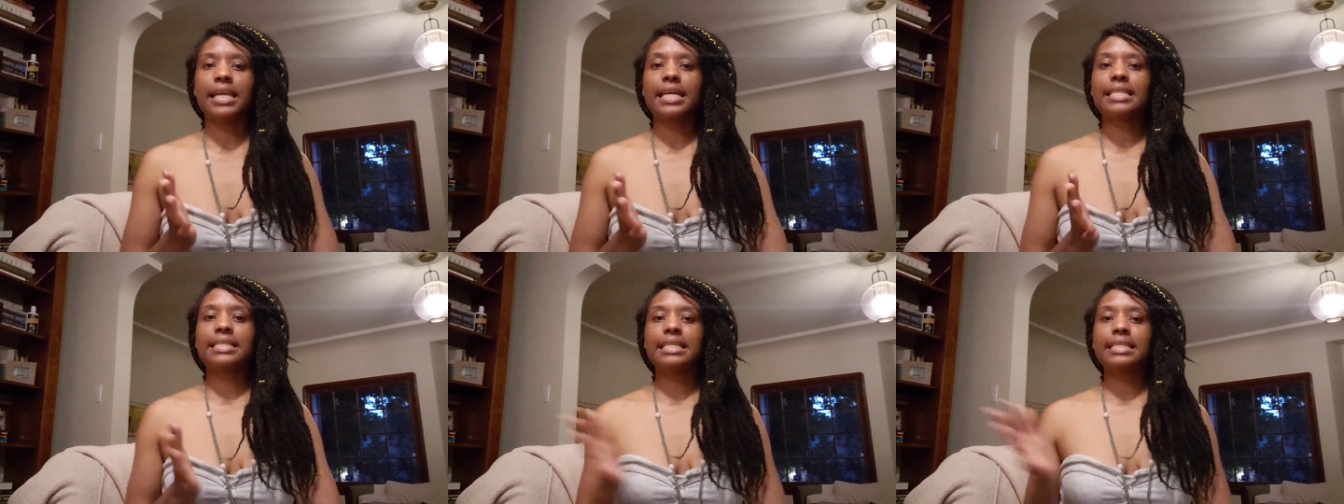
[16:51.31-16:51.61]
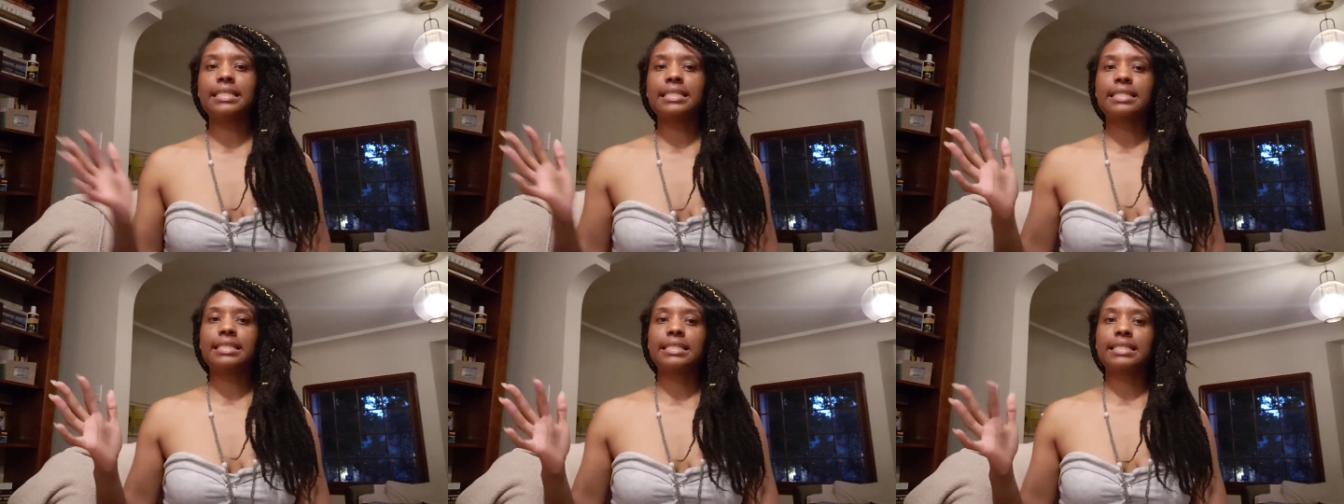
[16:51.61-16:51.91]

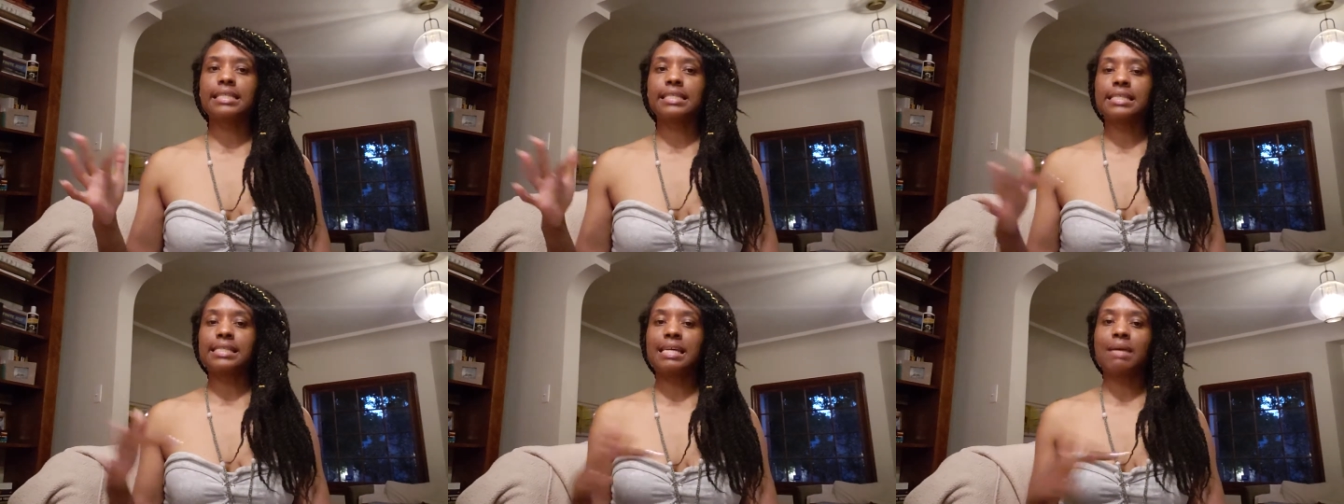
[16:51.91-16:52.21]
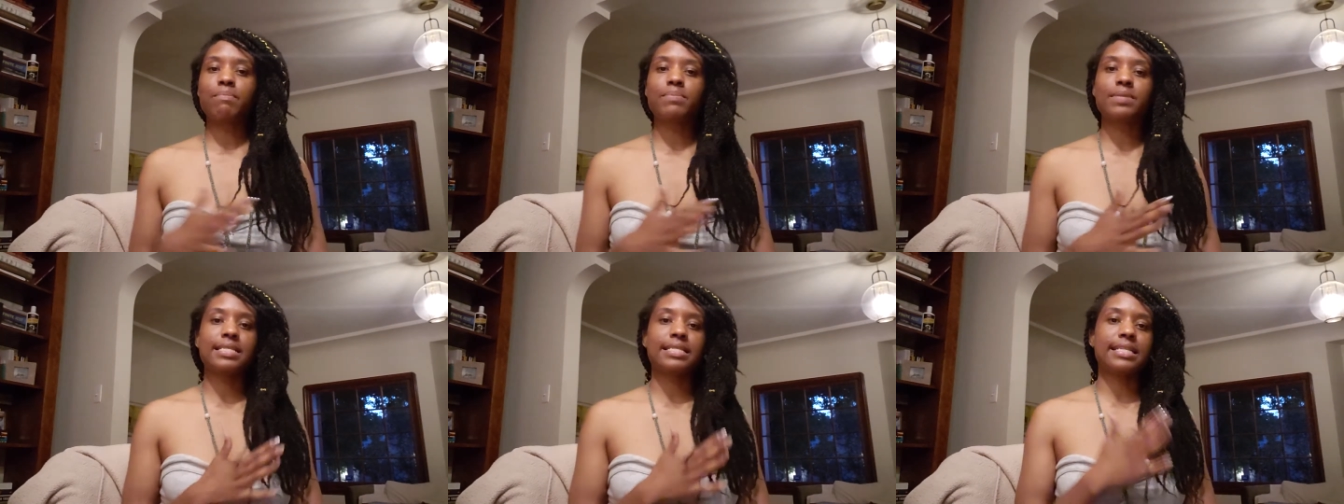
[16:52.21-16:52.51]
existence is
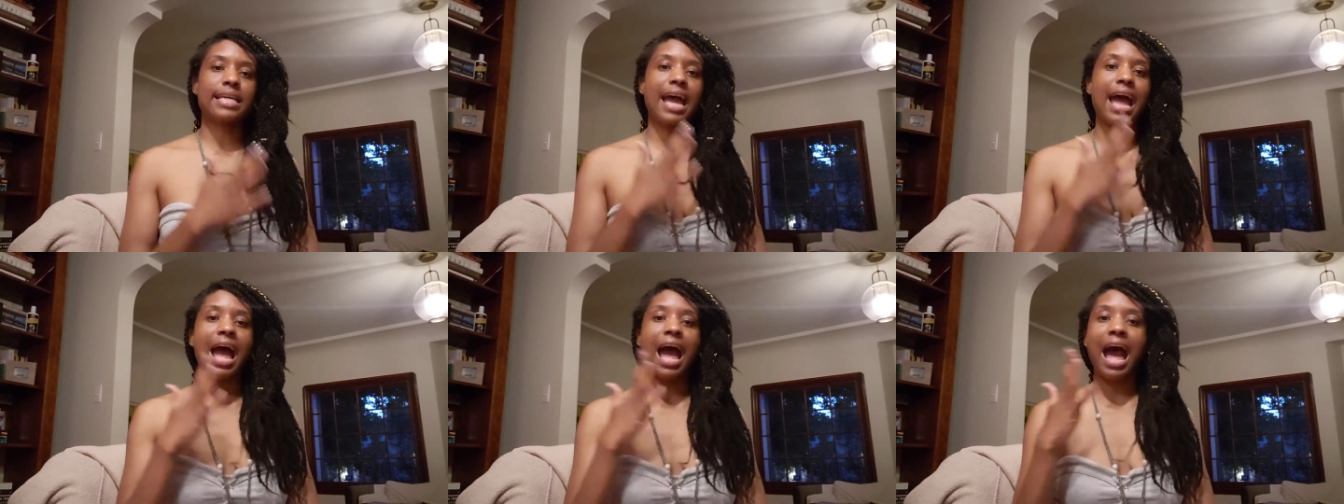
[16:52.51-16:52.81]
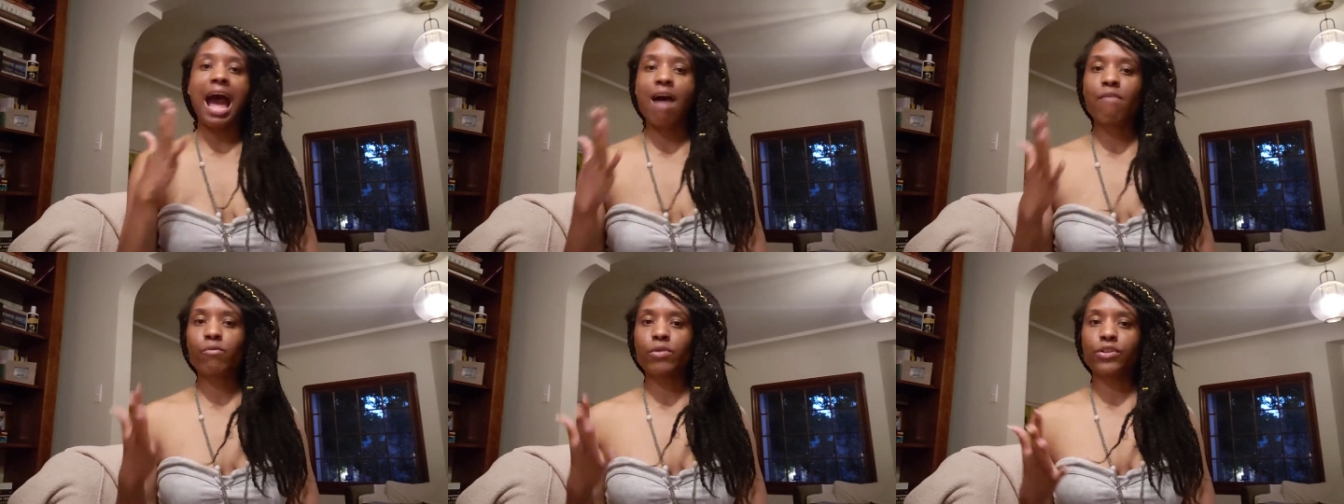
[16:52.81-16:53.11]
attempting to
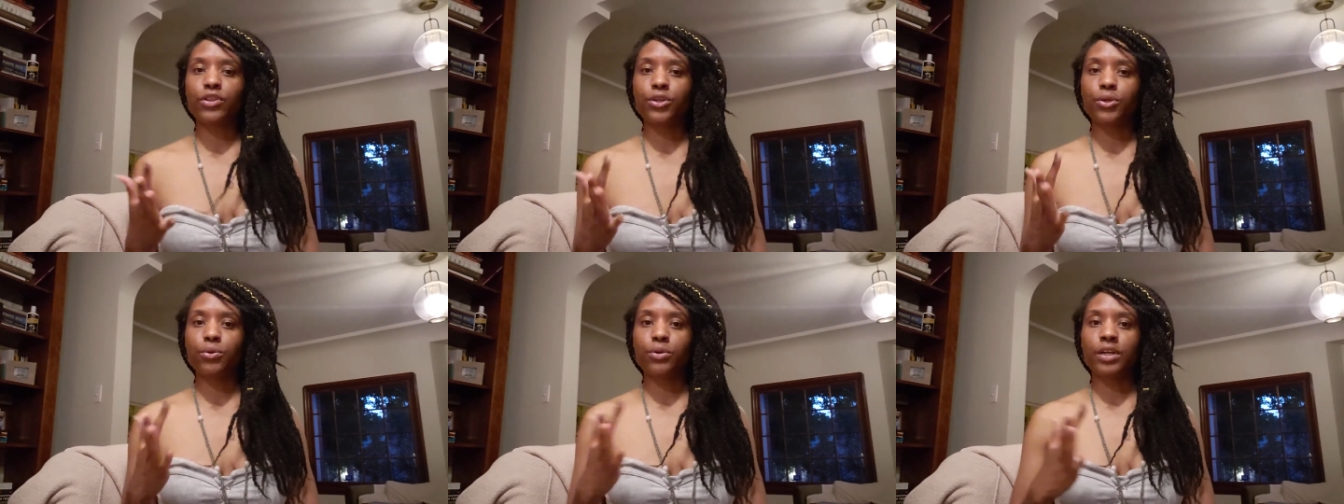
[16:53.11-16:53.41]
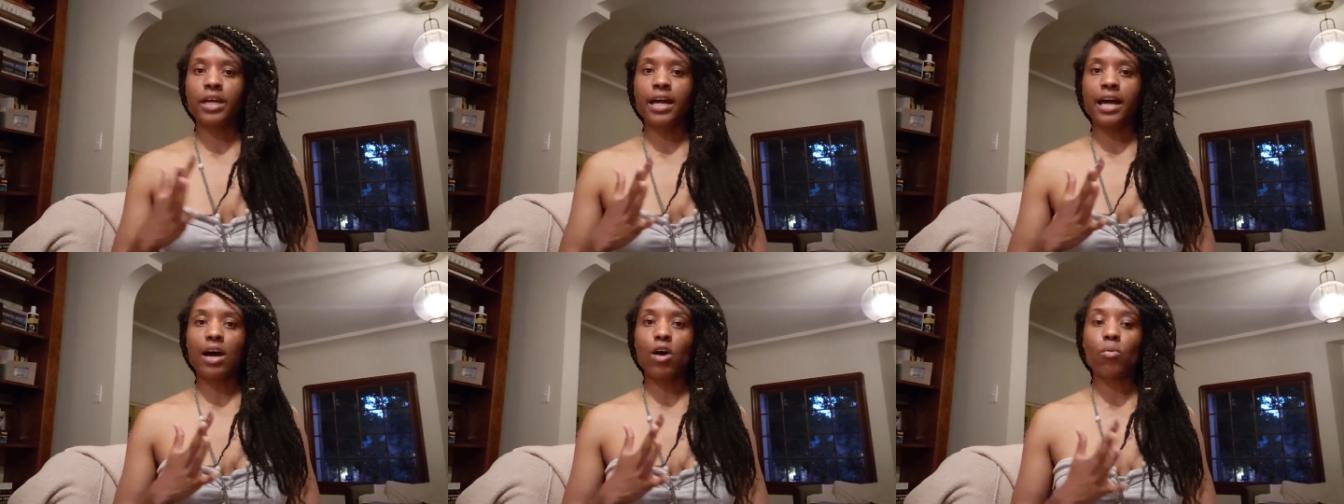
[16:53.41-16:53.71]
have with you
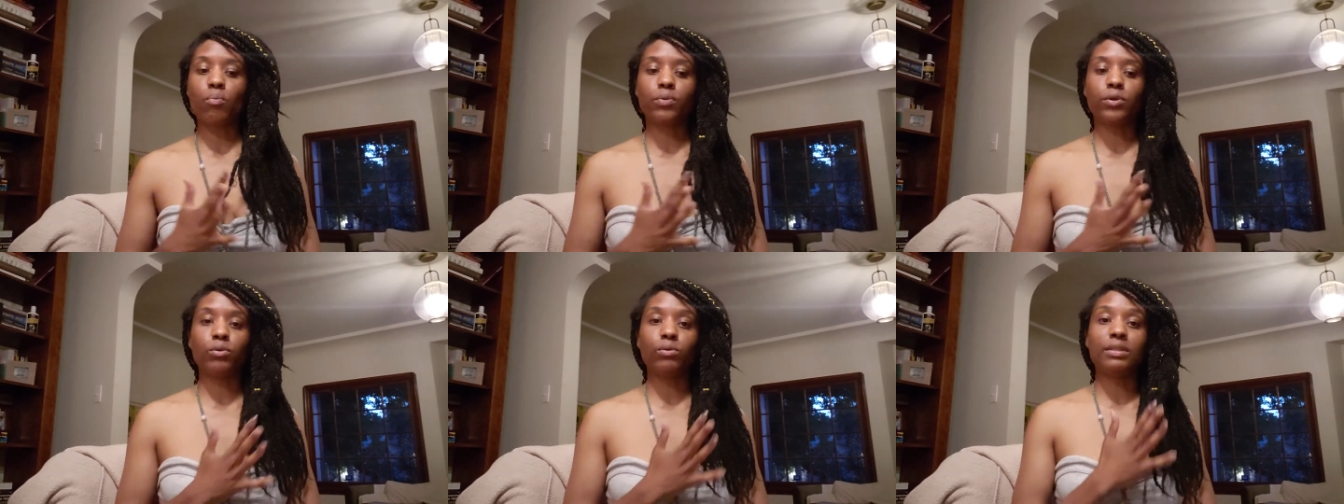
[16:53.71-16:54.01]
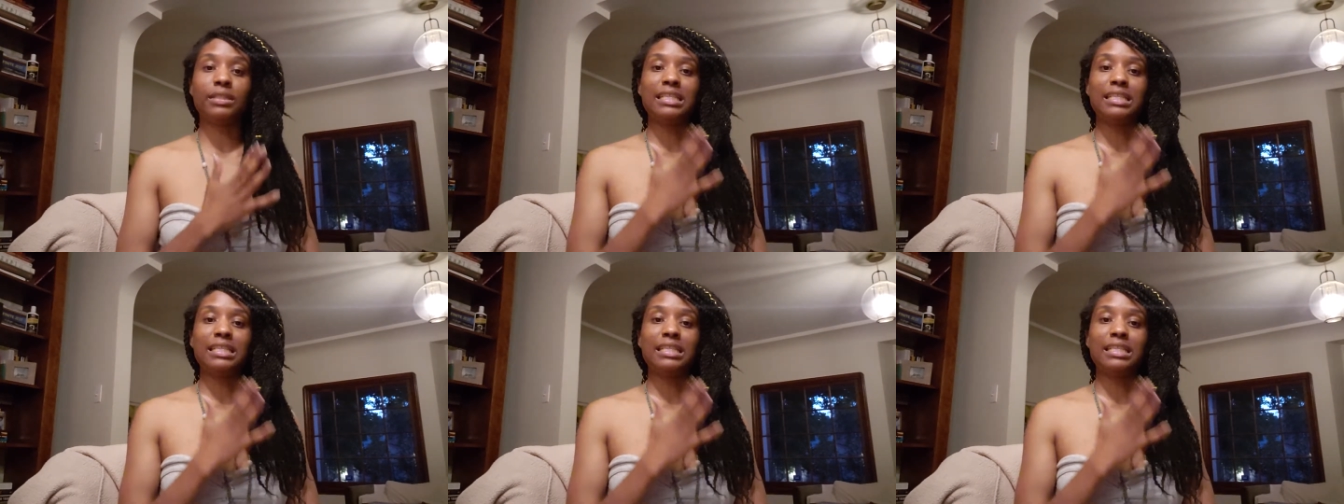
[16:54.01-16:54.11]
to help you